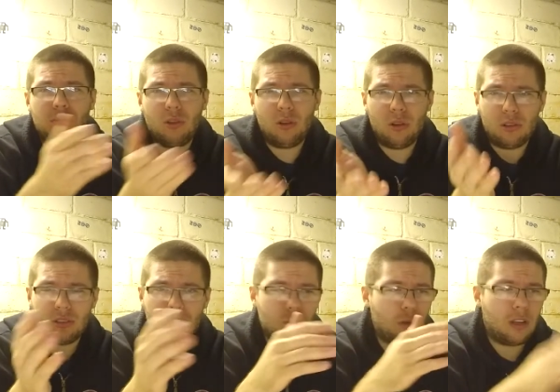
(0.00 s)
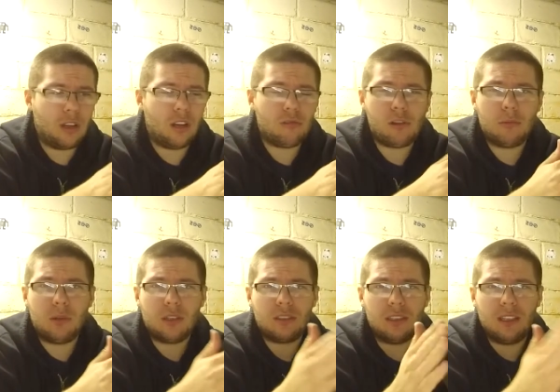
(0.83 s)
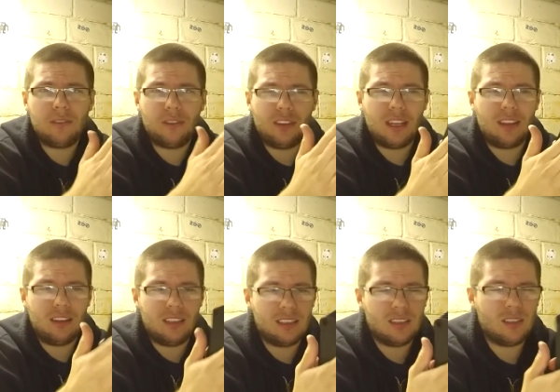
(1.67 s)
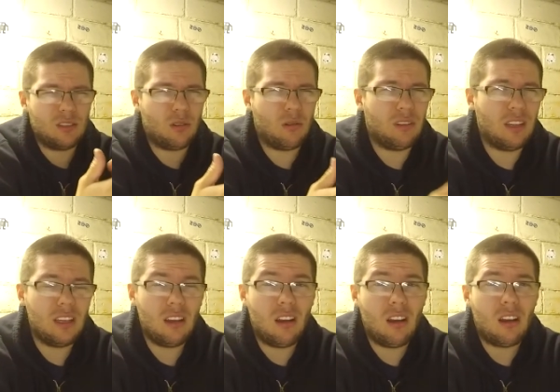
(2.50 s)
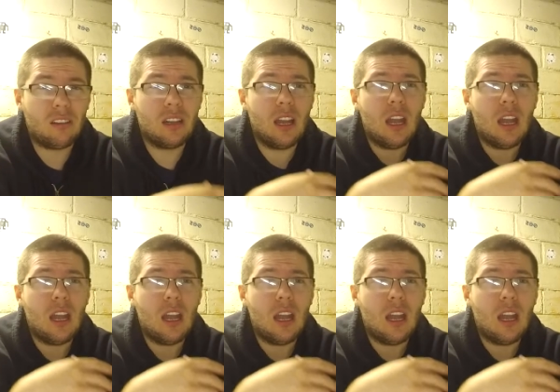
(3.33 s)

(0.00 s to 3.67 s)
cost $100 left than this. So they are